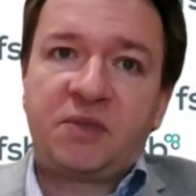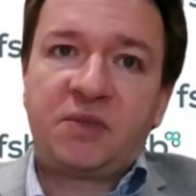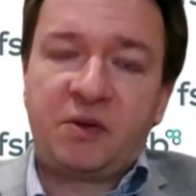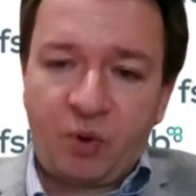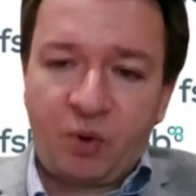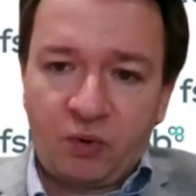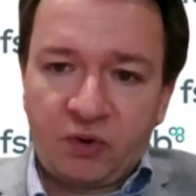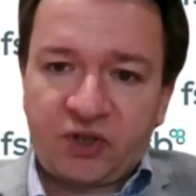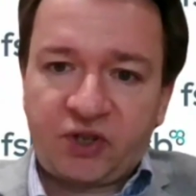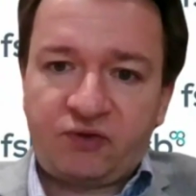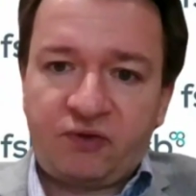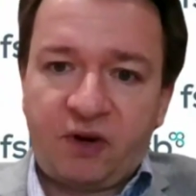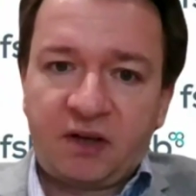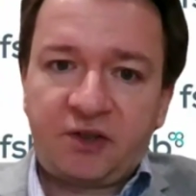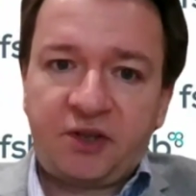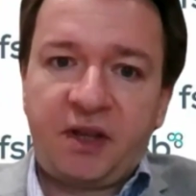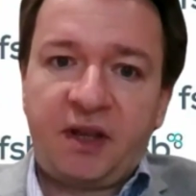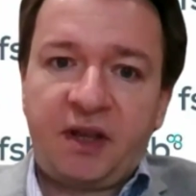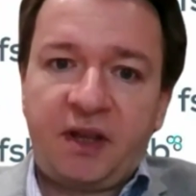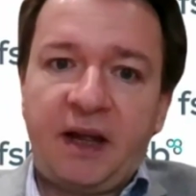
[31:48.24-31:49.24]
support
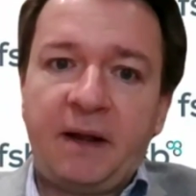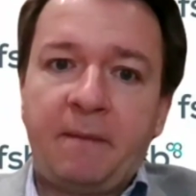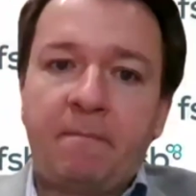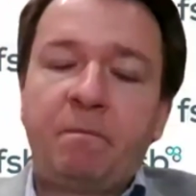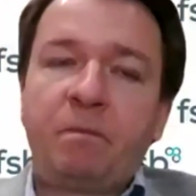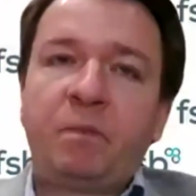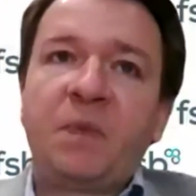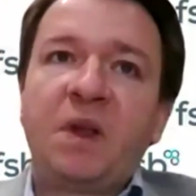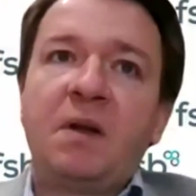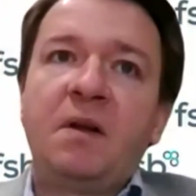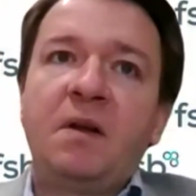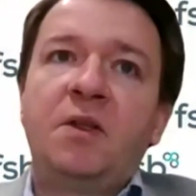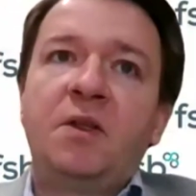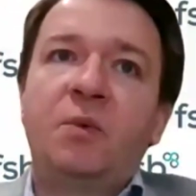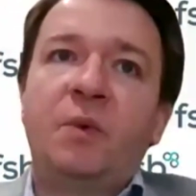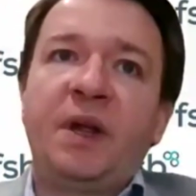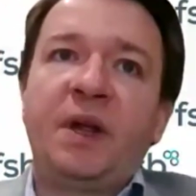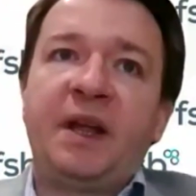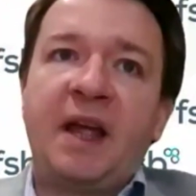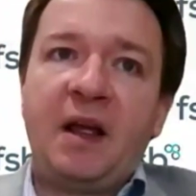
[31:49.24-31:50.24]
structure there,
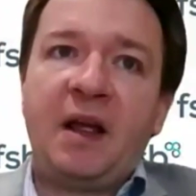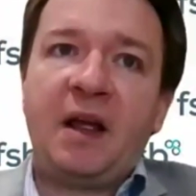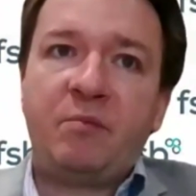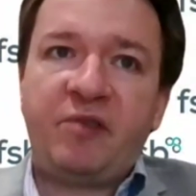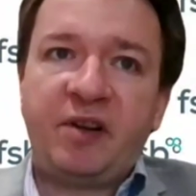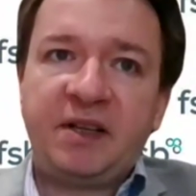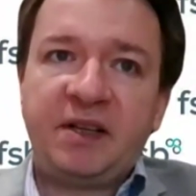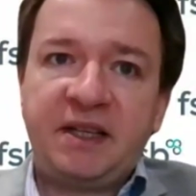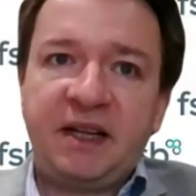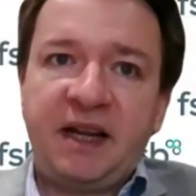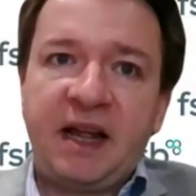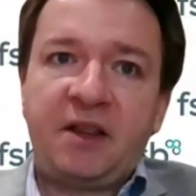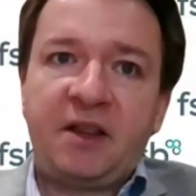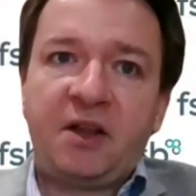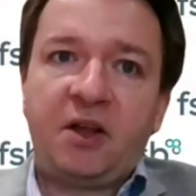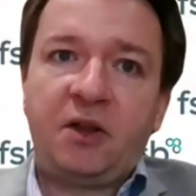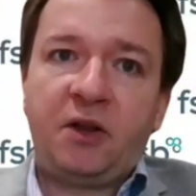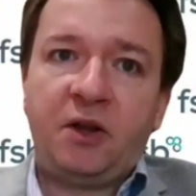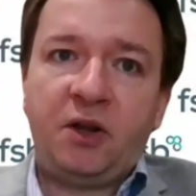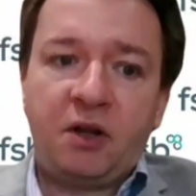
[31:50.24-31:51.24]
that we can bring
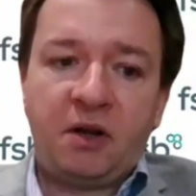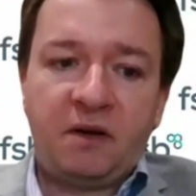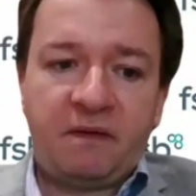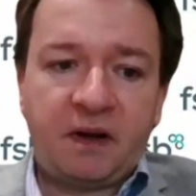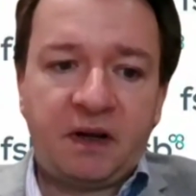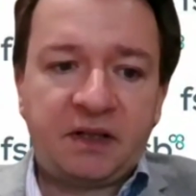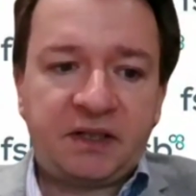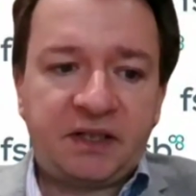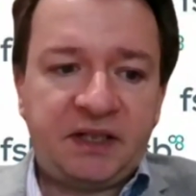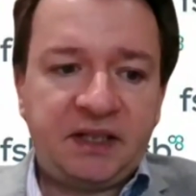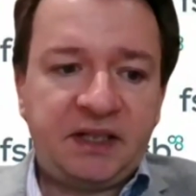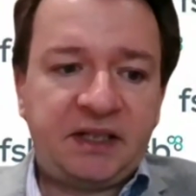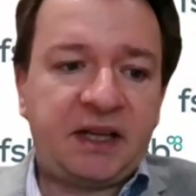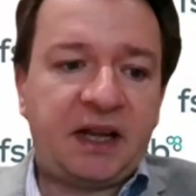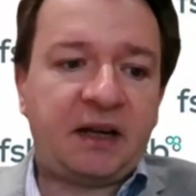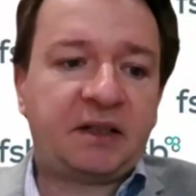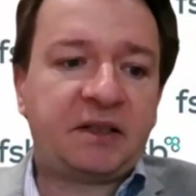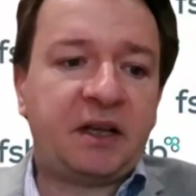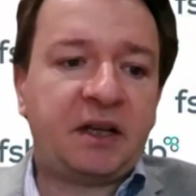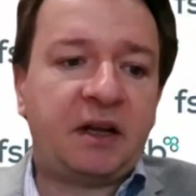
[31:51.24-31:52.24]
together the university
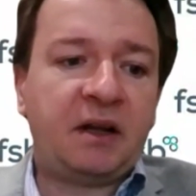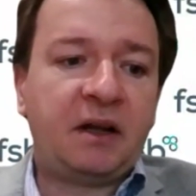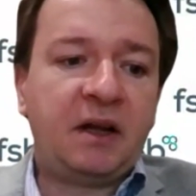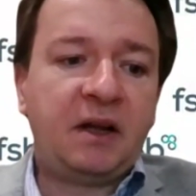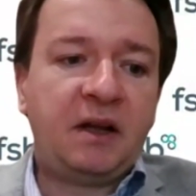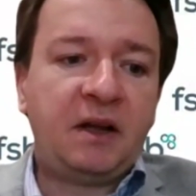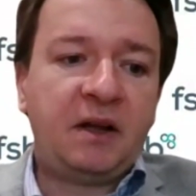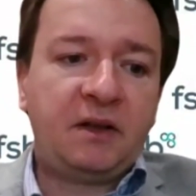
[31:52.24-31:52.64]
sector,